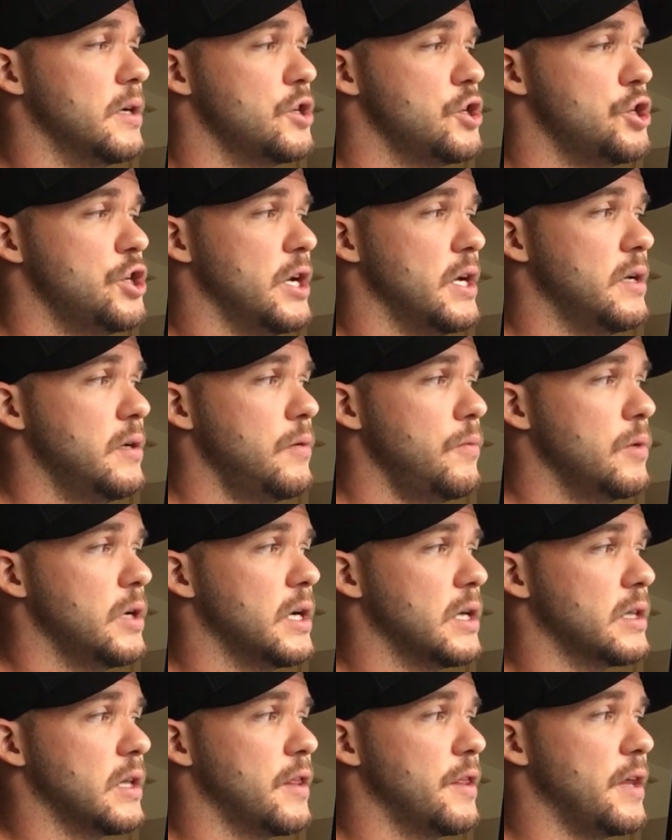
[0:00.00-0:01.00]
shin, we
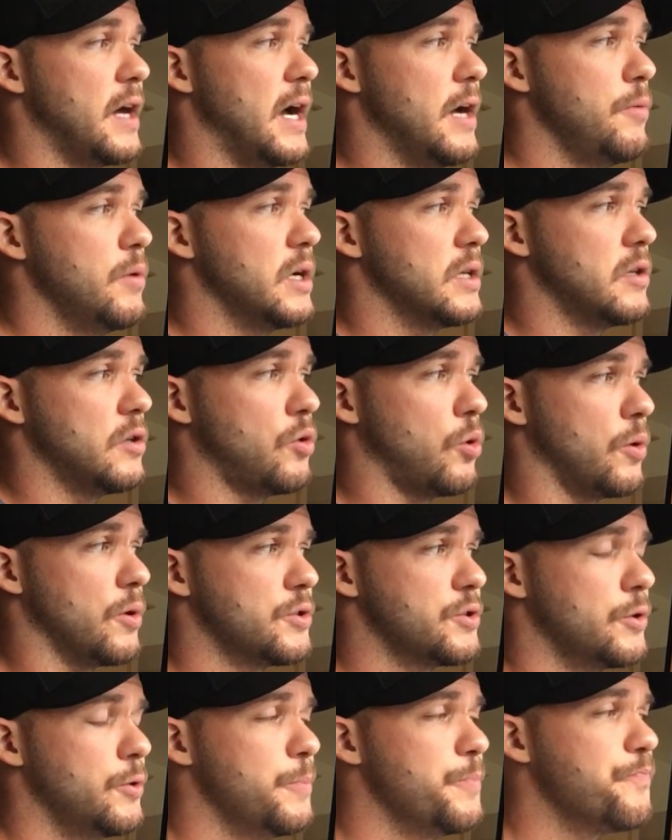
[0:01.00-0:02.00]
got the thigh, we got the
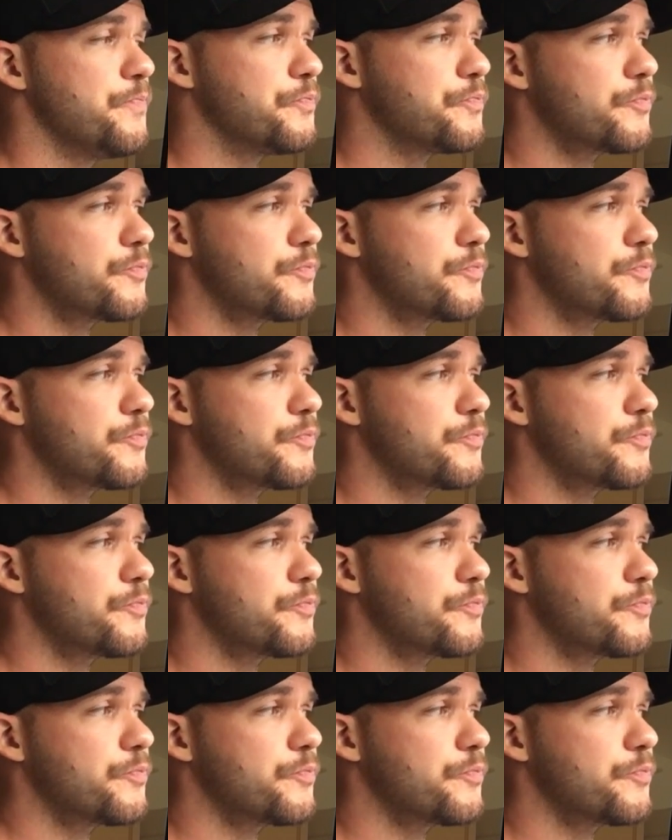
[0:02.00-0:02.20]
torso.